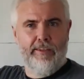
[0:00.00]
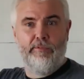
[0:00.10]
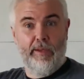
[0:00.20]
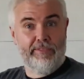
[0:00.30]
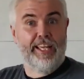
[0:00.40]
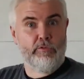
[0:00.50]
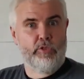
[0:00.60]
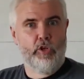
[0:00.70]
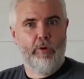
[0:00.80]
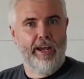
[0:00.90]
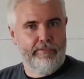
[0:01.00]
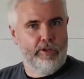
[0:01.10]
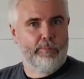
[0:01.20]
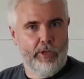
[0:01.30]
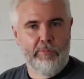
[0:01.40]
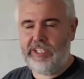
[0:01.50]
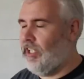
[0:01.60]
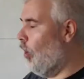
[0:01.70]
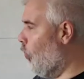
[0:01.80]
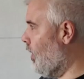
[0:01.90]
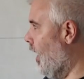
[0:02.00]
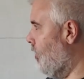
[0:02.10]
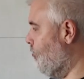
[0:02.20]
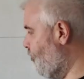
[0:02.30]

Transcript: If, if that's what you have, you're probably still okay.